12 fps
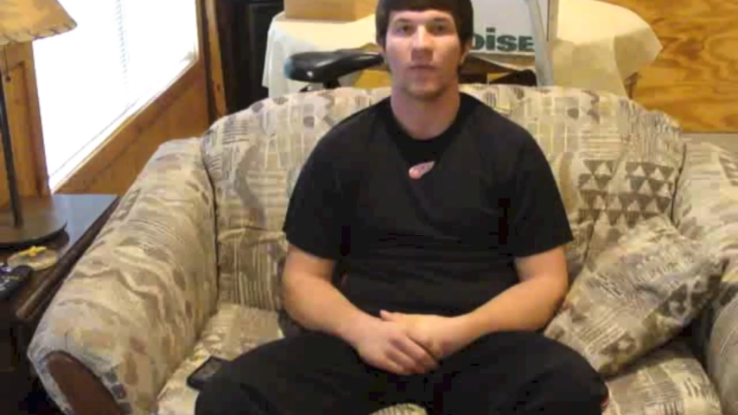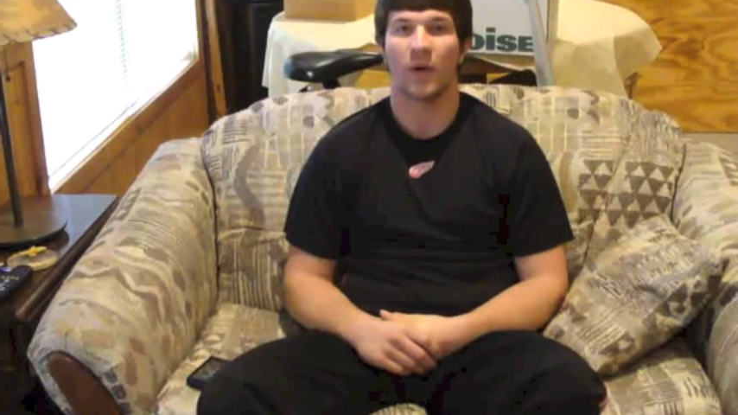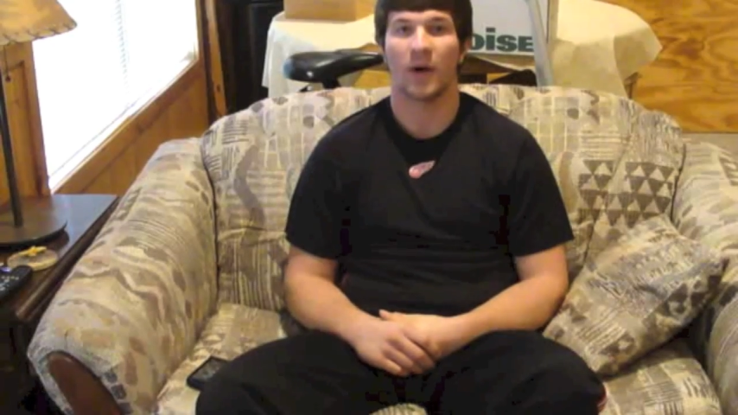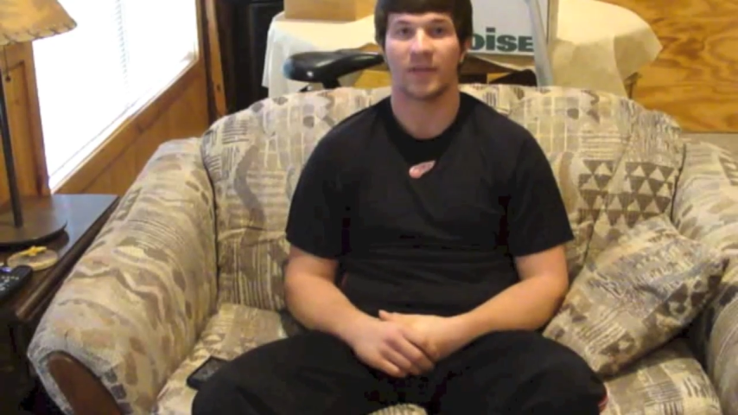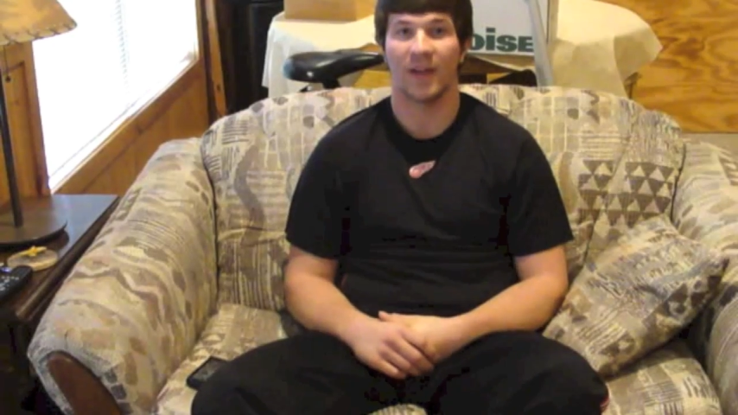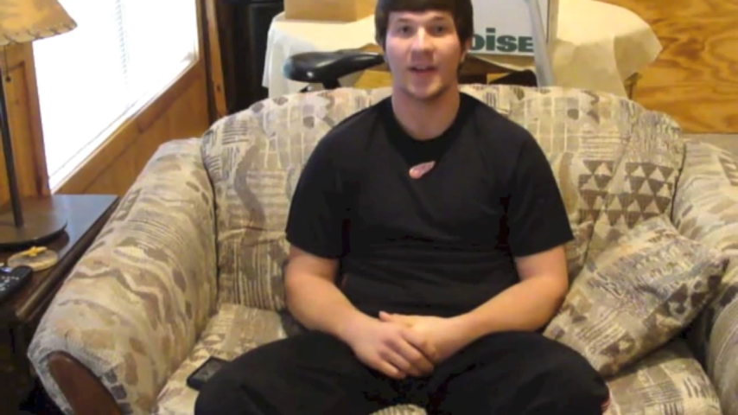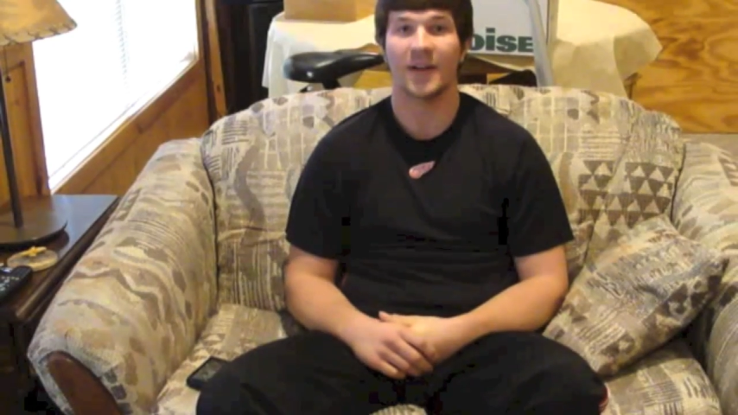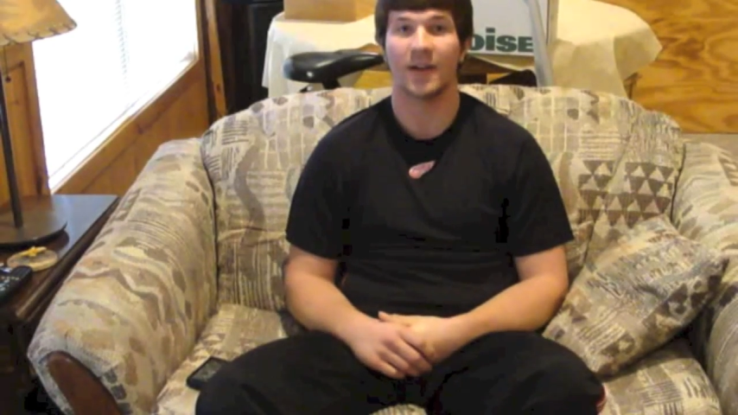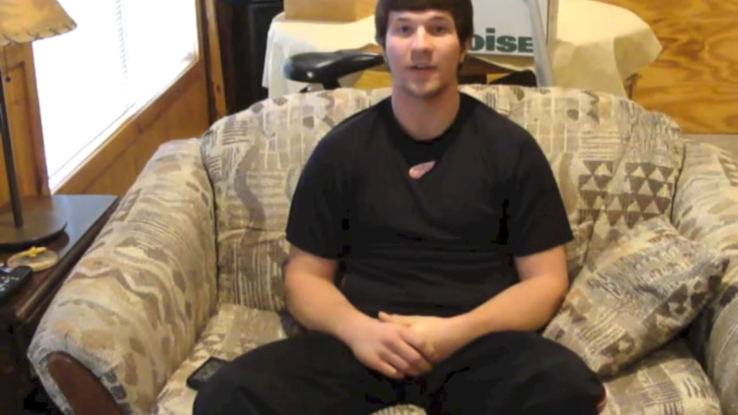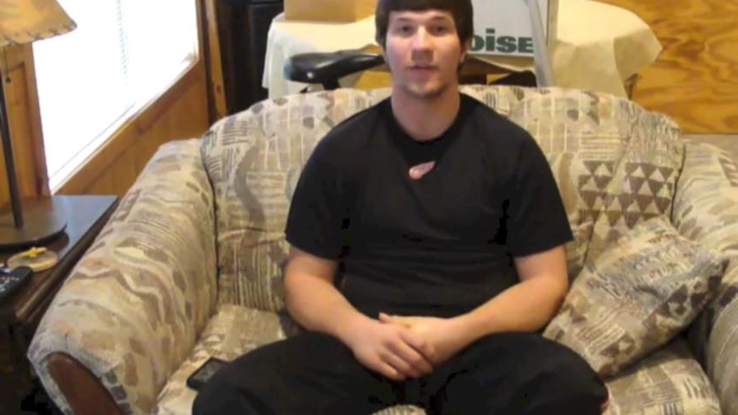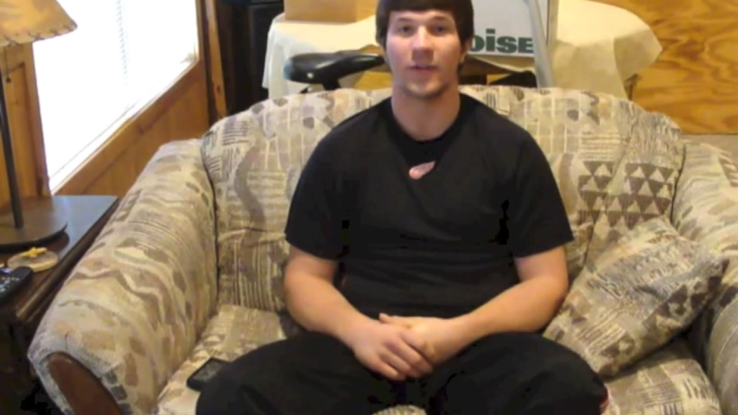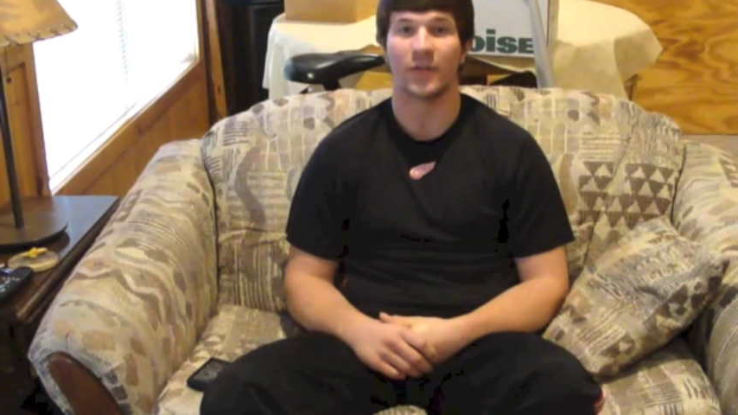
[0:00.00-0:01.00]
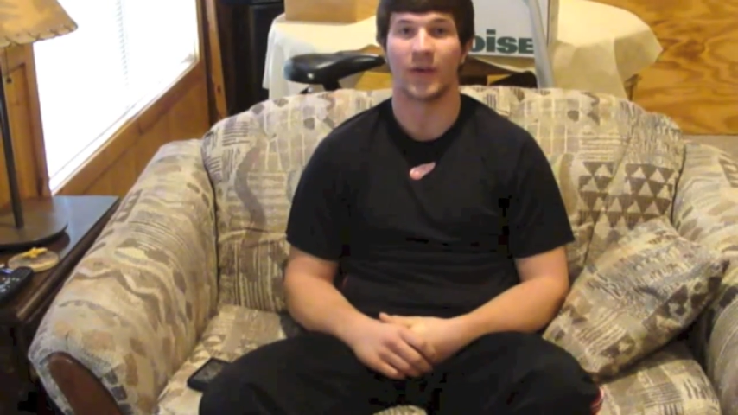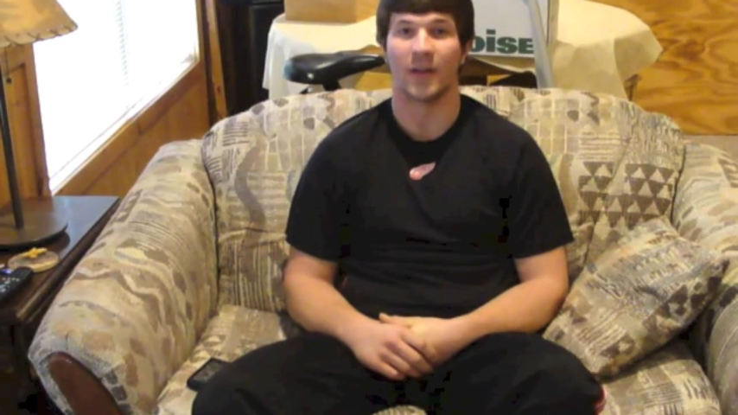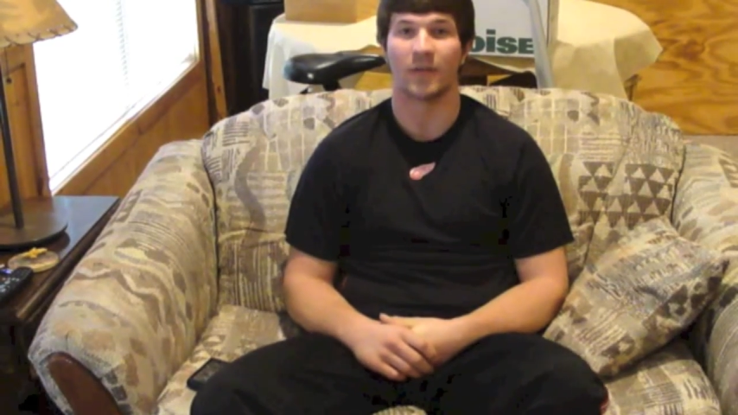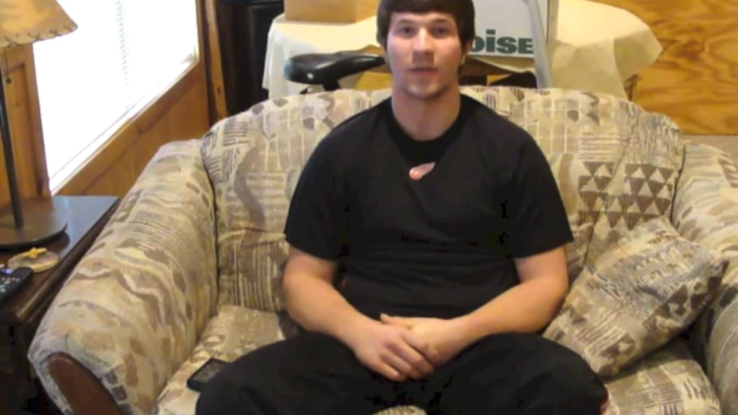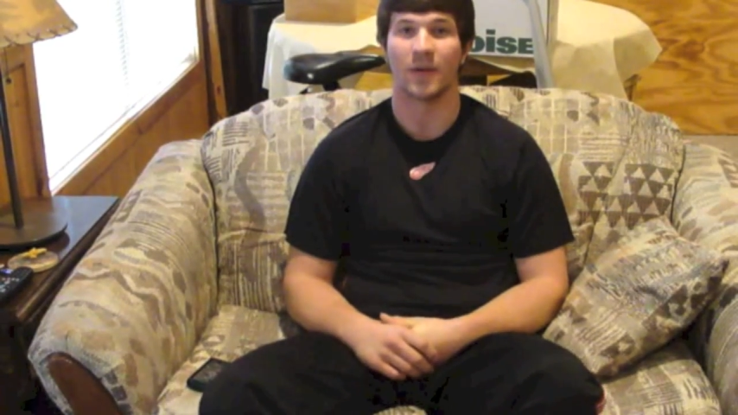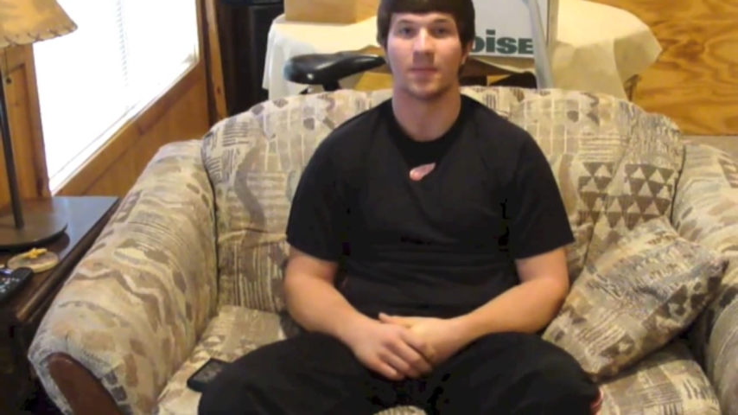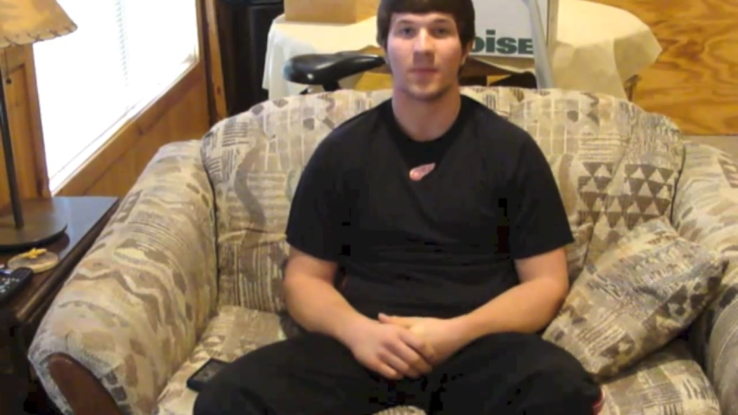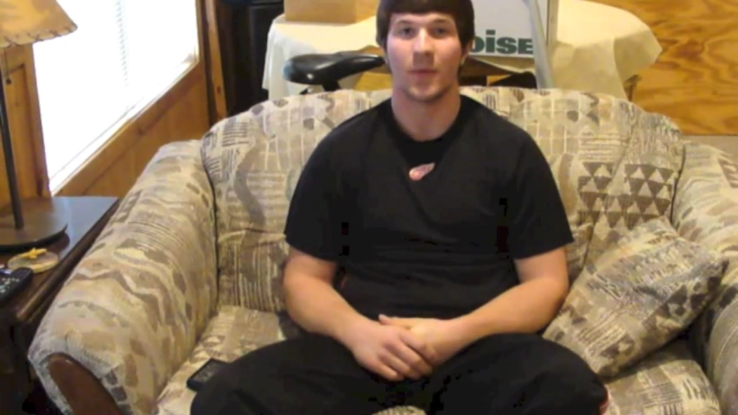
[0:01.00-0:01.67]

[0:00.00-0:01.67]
For our second energy transfer,